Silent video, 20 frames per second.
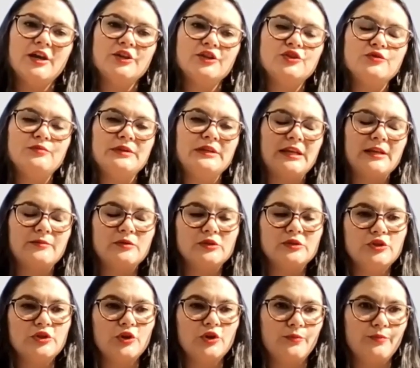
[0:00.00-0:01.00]
to be able
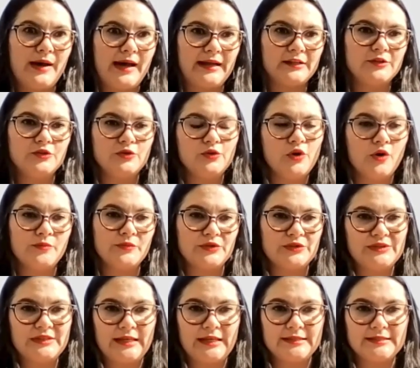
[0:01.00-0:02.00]
to go back to
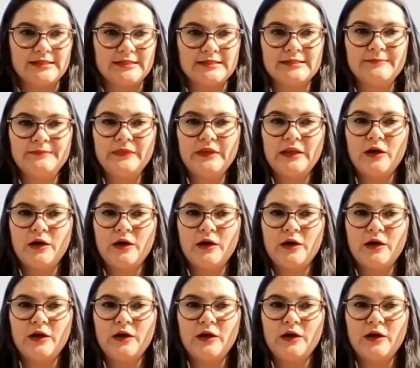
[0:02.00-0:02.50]
homeostasis.